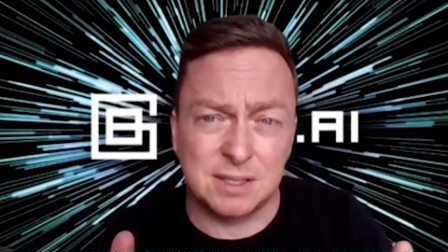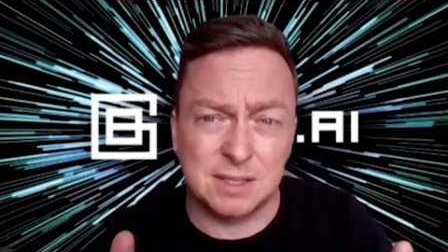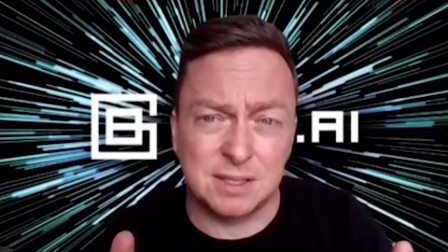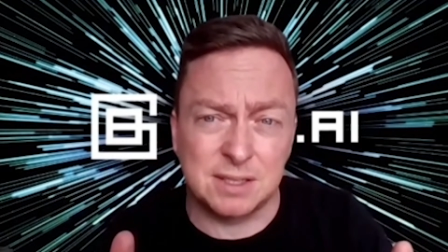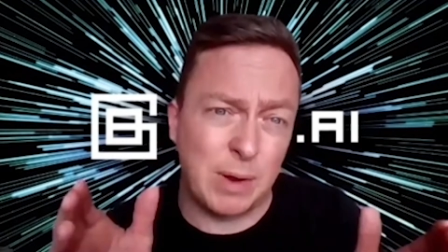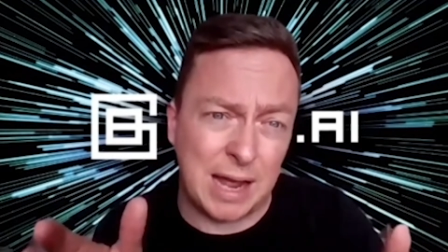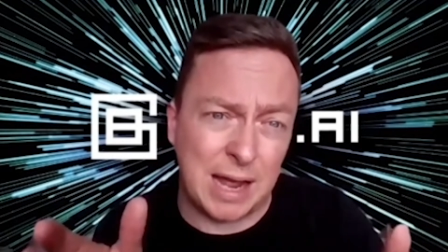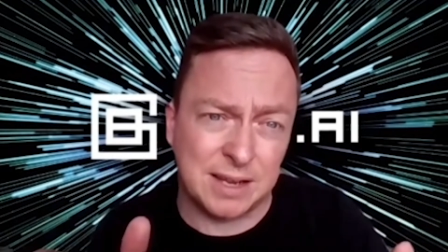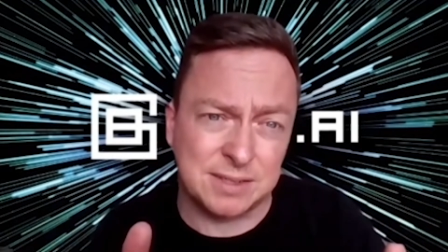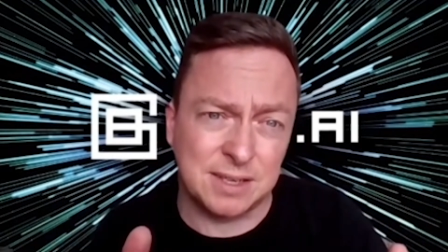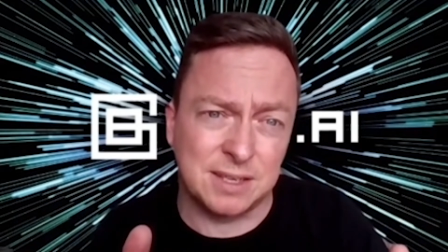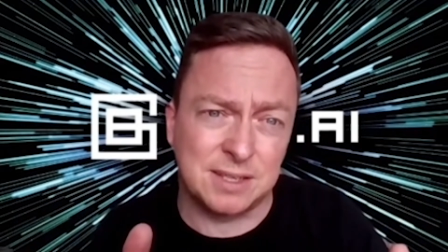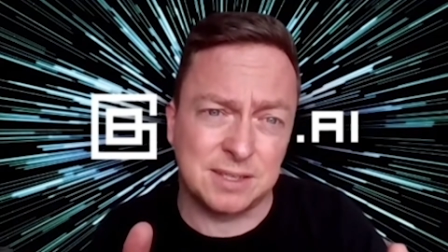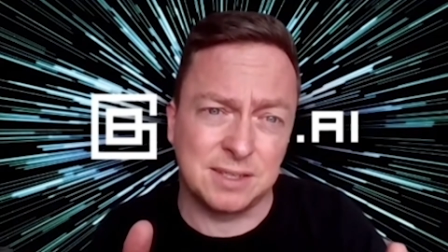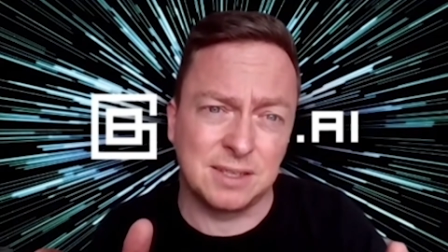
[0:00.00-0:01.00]
That's how you
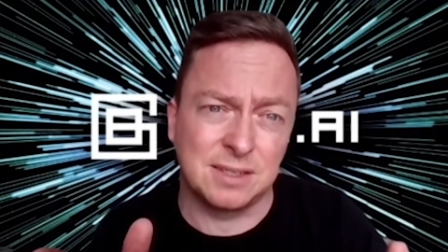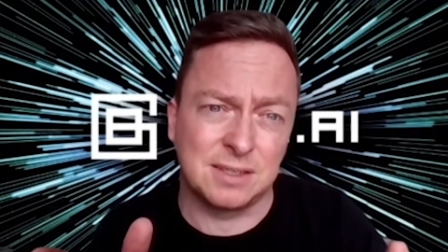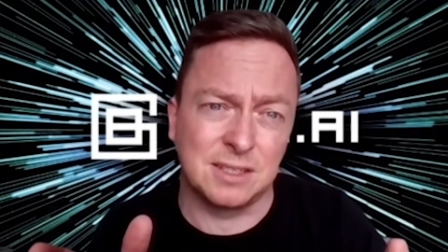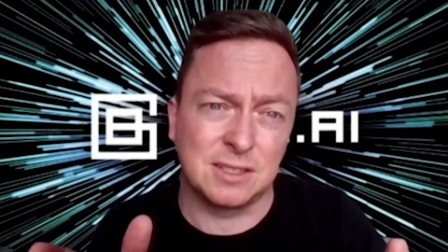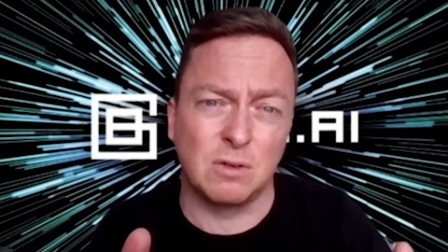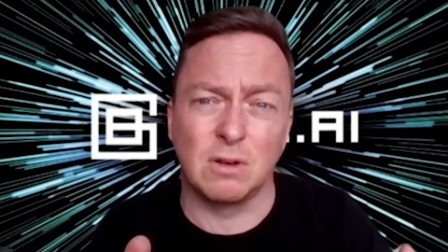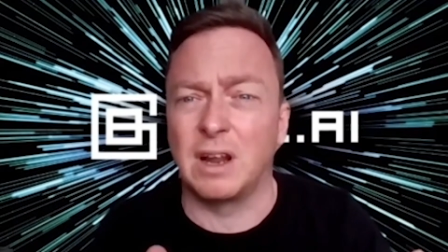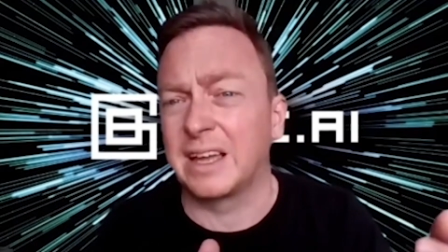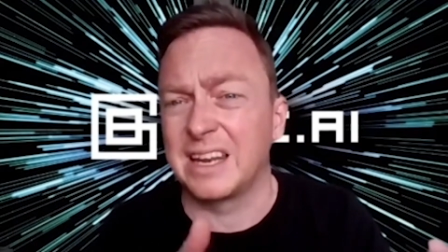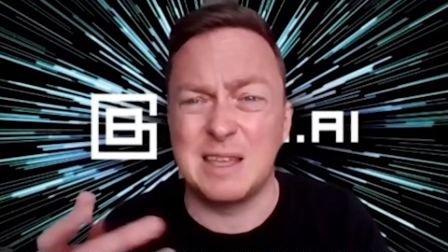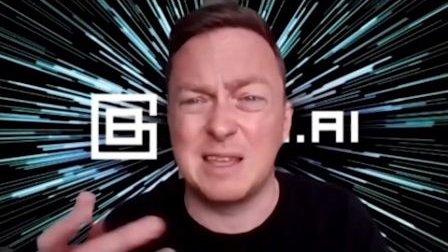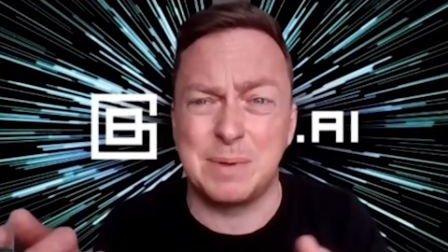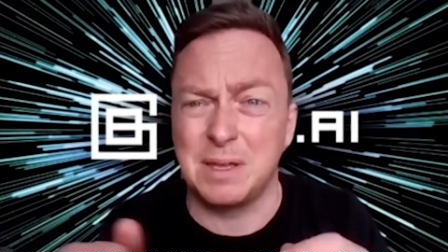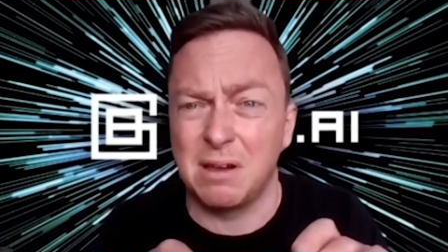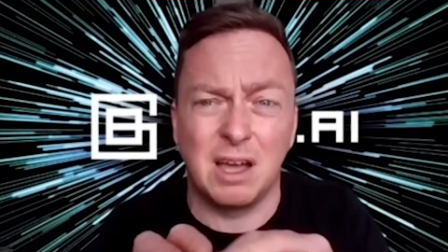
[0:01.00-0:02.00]
access it. It's not like an
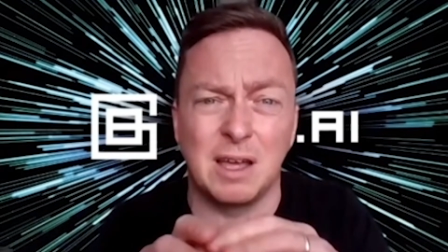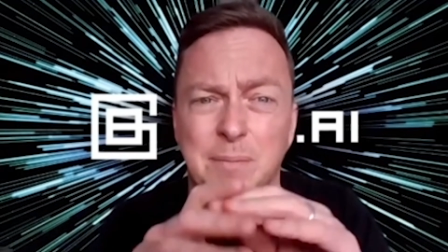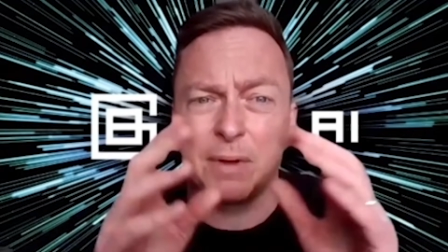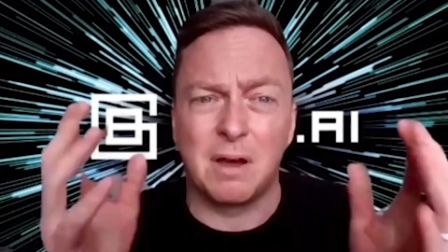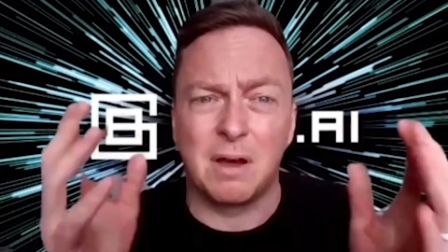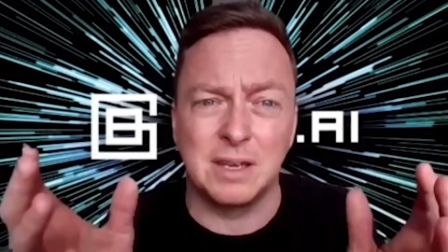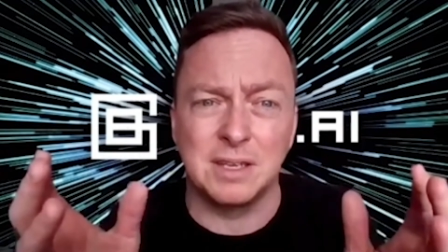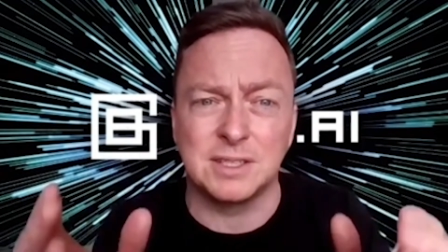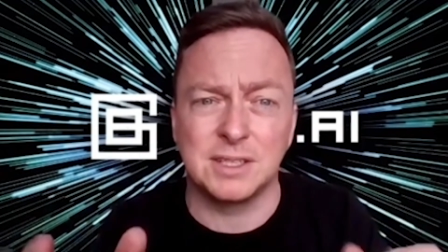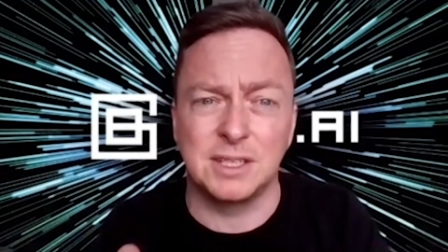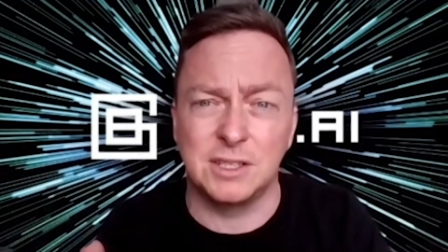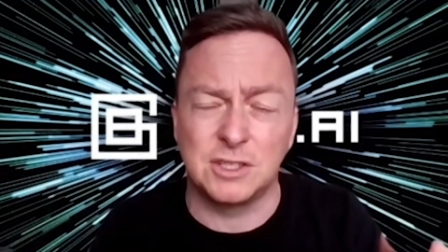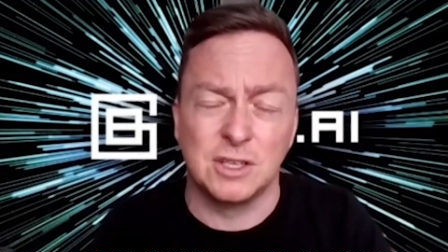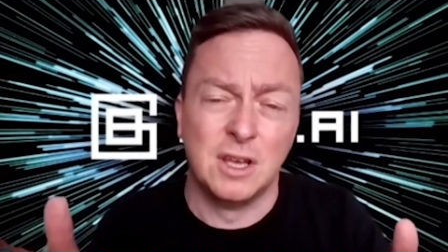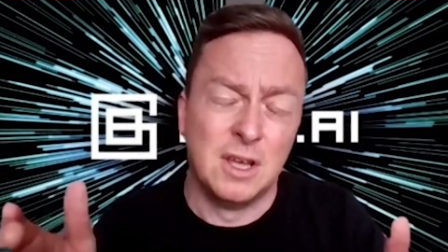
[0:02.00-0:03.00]
API and behind the
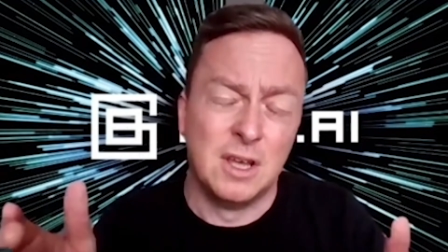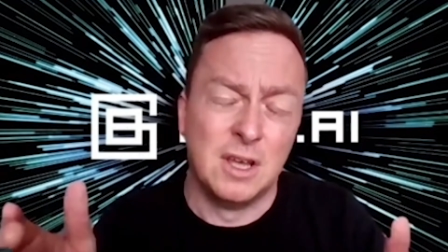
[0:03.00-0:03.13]
scenes.